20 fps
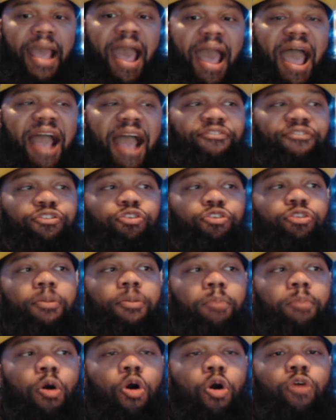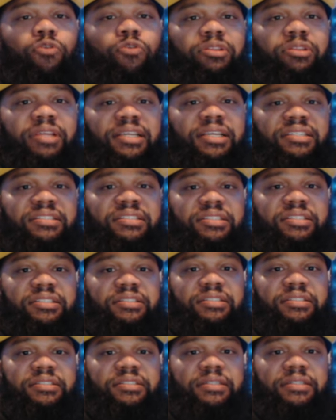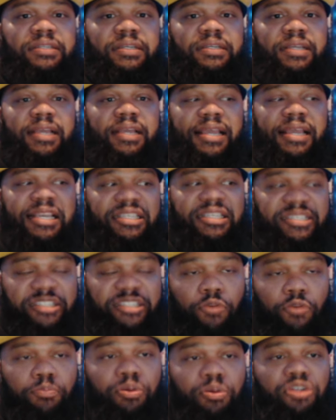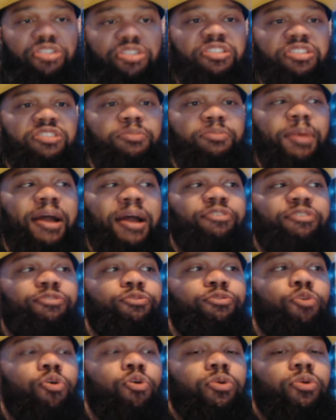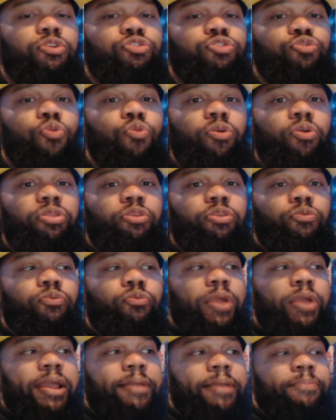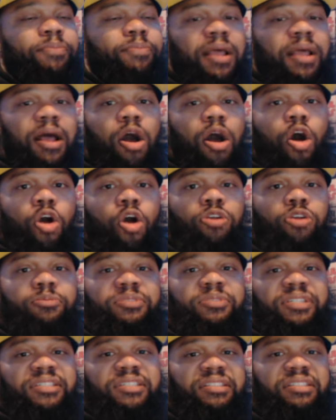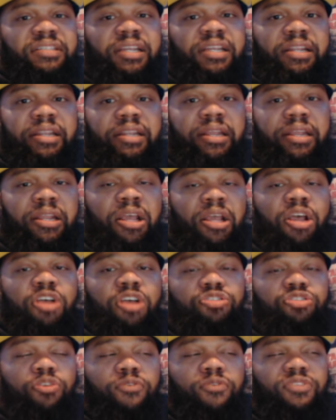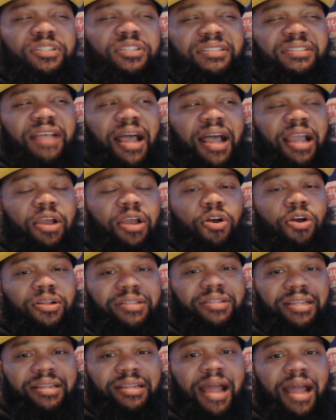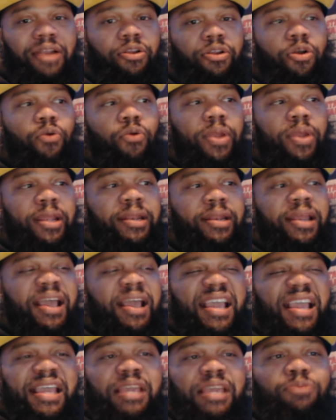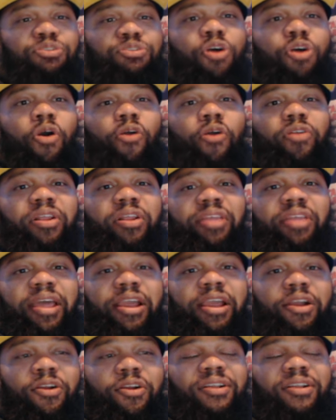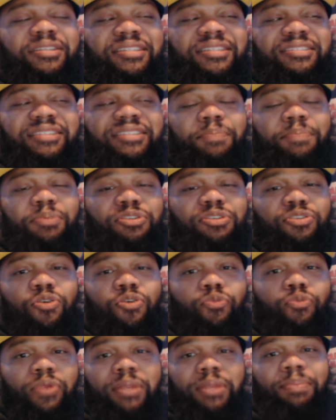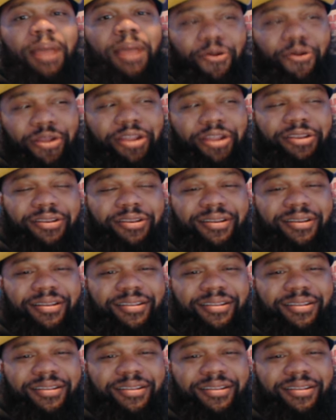After the ball releases, he still pushes his body forward toward the rim, arms extended. So if the skyhook did not go in, he was already there to tip his own rebound in.